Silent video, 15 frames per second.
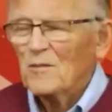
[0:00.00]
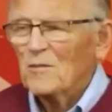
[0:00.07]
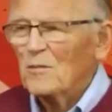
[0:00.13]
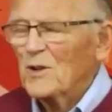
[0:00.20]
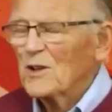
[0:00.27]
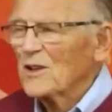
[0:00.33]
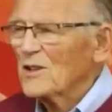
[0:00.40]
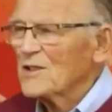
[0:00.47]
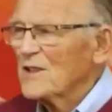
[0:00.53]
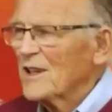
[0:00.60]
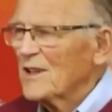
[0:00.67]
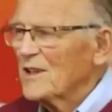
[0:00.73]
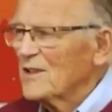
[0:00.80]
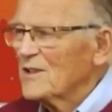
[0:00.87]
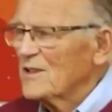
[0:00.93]
because
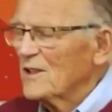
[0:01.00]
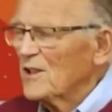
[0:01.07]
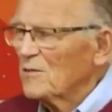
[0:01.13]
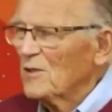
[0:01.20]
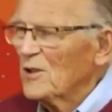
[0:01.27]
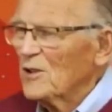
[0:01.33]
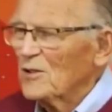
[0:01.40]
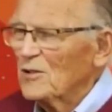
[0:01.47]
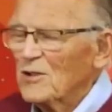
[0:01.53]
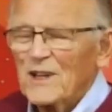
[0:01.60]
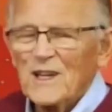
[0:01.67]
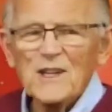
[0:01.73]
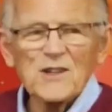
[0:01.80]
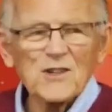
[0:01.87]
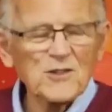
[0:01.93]
that is their role,
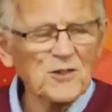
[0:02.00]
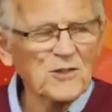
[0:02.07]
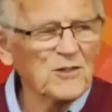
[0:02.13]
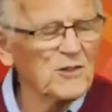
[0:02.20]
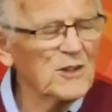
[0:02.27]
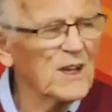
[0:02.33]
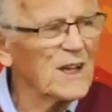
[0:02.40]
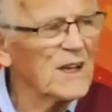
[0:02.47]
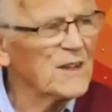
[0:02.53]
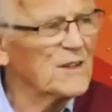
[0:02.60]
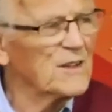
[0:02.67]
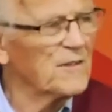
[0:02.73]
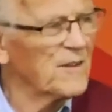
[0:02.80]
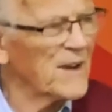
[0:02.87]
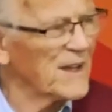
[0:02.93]
is to
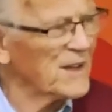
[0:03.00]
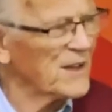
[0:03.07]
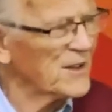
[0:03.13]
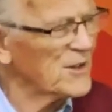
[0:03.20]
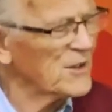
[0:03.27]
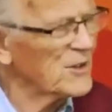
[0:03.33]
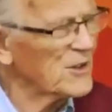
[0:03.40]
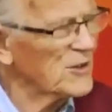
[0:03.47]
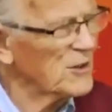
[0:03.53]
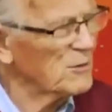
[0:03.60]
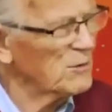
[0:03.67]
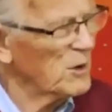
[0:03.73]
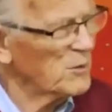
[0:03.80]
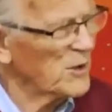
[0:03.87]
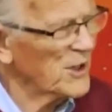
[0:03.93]
defend the
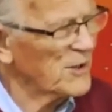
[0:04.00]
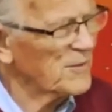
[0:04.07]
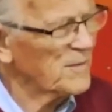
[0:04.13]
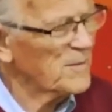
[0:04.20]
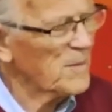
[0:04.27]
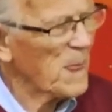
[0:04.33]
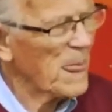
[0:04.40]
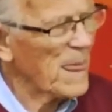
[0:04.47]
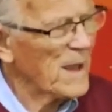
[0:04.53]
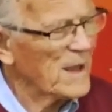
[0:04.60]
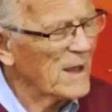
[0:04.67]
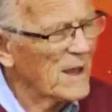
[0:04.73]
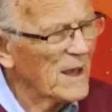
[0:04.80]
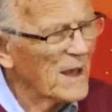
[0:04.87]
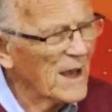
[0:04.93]
woman
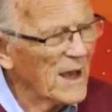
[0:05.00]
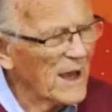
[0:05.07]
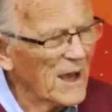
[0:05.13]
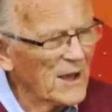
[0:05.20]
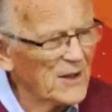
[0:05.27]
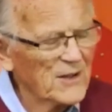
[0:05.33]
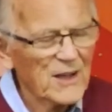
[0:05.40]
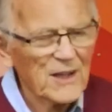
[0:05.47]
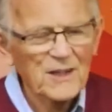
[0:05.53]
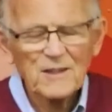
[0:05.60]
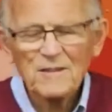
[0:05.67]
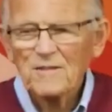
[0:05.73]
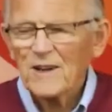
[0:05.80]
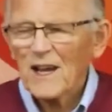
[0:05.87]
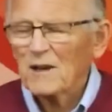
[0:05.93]
and any
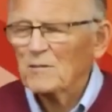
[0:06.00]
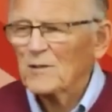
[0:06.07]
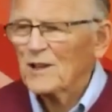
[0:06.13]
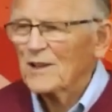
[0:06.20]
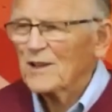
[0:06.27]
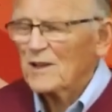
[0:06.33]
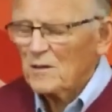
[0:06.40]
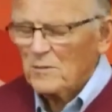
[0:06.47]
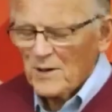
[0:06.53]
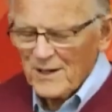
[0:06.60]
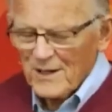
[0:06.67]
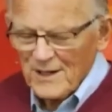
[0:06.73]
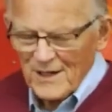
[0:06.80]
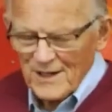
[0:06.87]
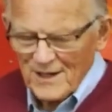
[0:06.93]
family that it may
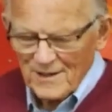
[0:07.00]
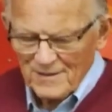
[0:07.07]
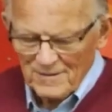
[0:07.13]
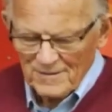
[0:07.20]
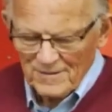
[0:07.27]
have.